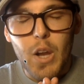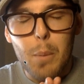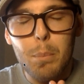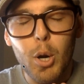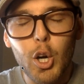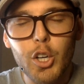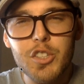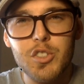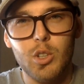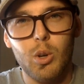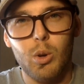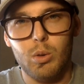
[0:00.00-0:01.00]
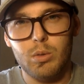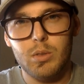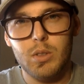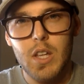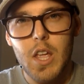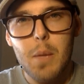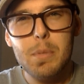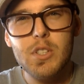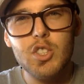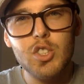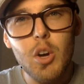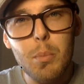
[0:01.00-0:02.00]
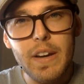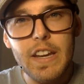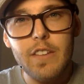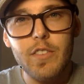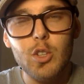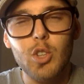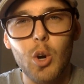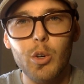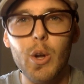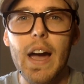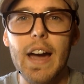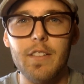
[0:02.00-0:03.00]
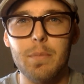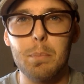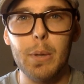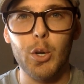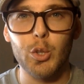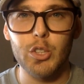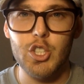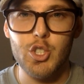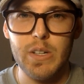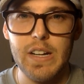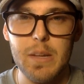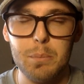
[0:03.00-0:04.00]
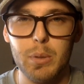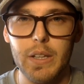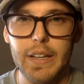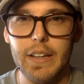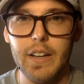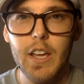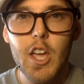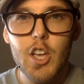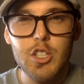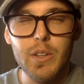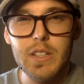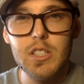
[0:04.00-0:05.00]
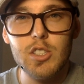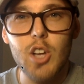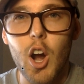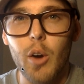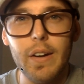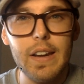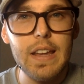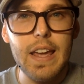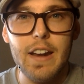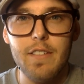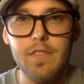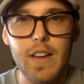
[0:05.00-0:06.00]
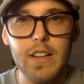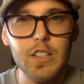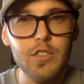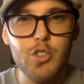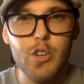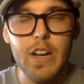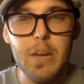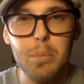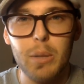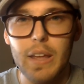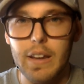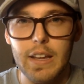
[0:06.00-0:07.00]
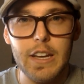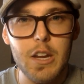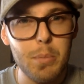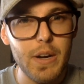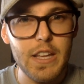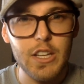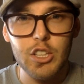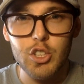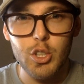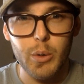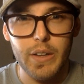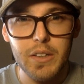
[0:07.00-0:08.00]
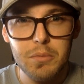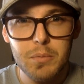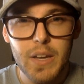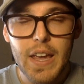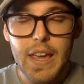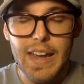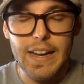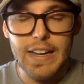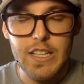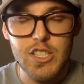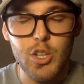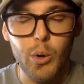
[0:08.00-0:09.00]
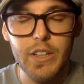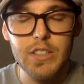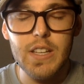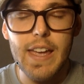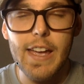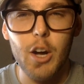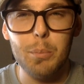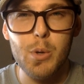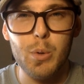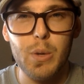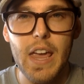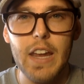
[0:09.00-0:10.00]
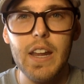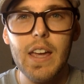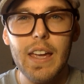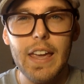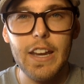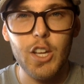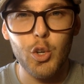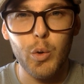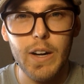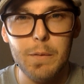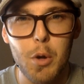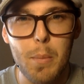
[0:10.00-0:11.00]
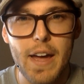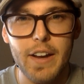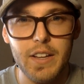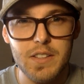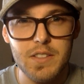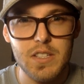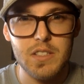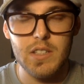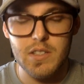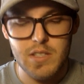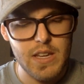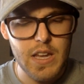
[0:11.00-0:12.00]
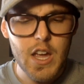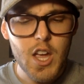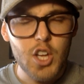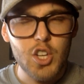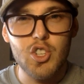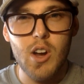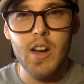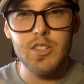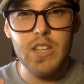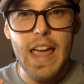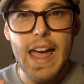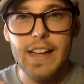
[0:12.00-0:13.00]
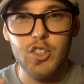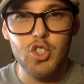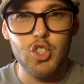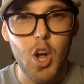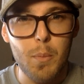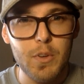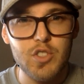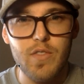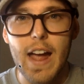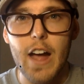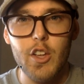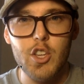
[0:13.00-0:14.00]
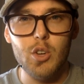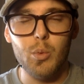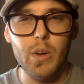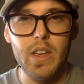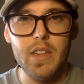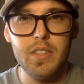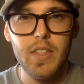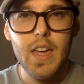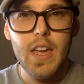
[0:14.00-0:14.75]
personal. But so many of you don't know how to build a trading plan. So this is already an effective trading plan. Anybody can do it, and it is going to help you gain an incredible amount of consistency. Josh adds so much value with